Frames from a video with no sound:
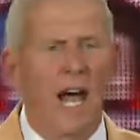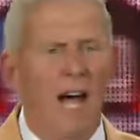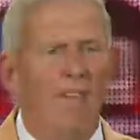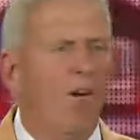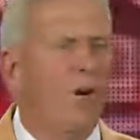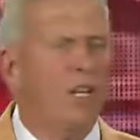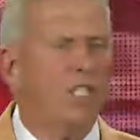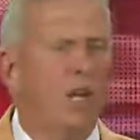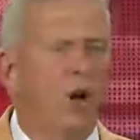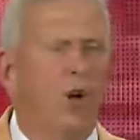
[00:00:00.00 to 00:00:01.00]
I've always
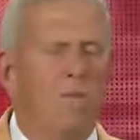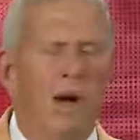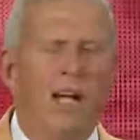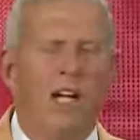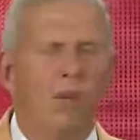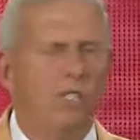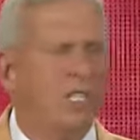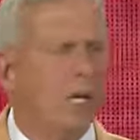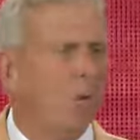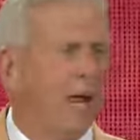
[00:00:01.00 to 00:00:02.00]
told all my
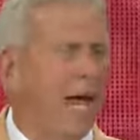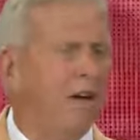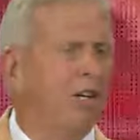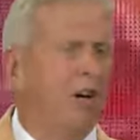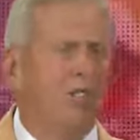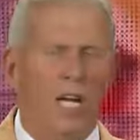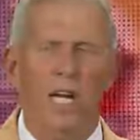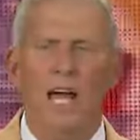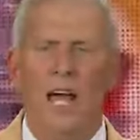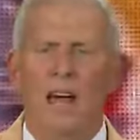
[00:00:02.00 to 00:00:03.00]
coaches that went out coaching